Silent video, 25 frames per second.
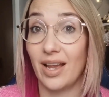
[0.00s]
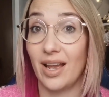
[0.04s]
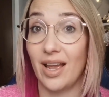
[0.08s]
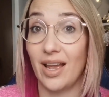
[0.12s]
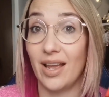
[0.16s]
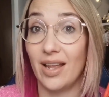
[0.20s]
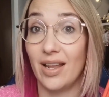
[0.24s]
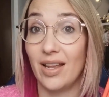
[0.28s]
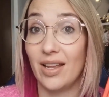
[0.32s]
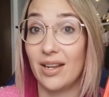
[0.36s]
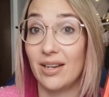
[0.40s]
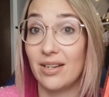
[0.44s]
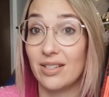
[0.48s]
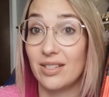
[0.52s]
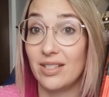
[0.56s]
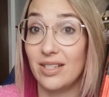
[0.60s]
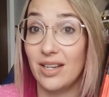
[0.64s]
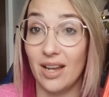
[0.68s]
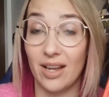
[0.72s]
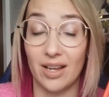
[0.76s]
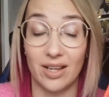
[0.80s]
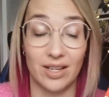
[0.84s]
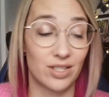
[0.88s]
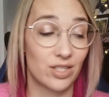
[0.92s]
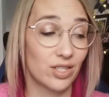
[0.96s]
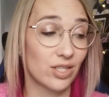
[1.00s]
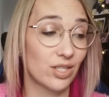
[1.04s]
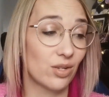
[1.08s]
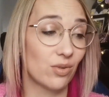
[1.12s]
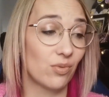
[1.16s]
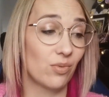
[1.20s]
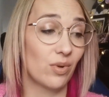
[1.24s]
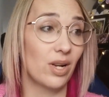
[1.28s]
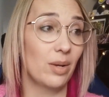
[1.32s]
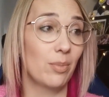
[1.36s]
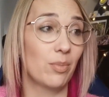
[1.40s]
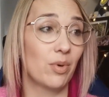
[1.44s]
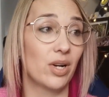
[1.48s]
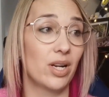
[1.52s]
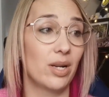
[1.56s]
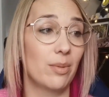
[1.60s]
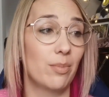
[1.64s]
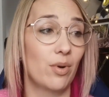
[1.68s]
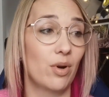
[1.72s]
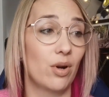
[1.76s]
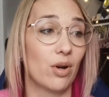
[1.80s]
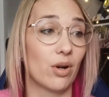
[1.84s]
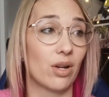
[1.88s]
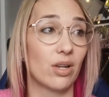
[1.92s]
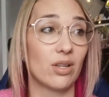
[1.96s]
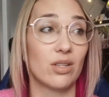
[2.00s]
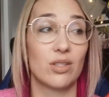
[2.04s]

and yeah, it's just a really pretty book.